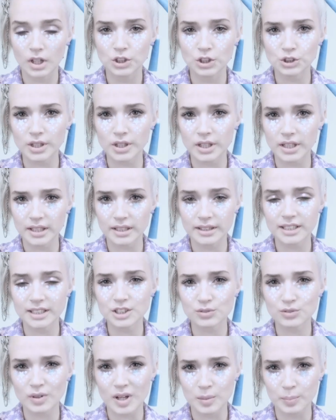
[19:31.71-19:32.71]
of
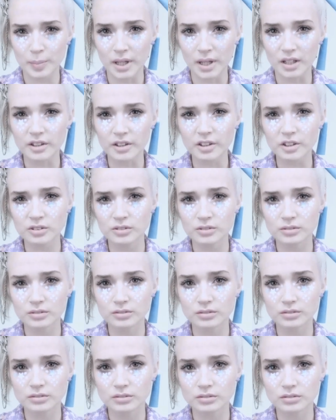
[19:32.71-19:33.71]
misogynistic red pill culture
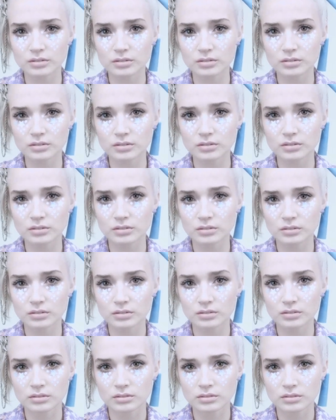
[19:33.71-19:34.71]
that spawned the likes of
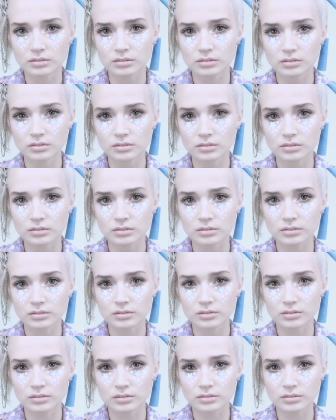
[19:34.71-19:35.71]
Elliot Rodger?
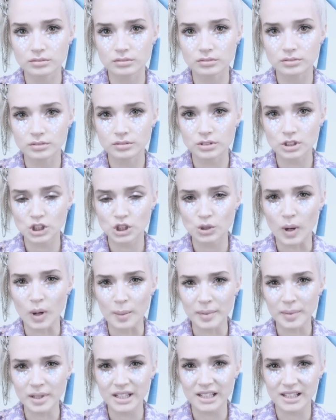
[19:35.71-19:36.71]
Or is this
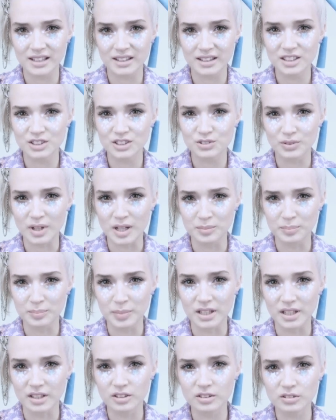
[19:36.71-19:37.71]
just another
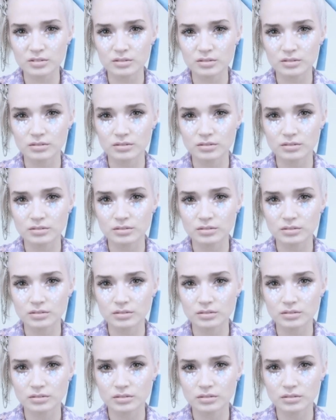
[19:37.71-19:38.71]
surreal video featuring a
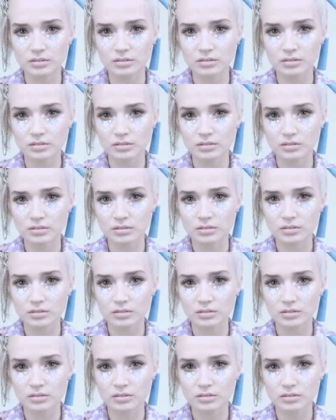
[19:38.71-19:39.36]
pop star with her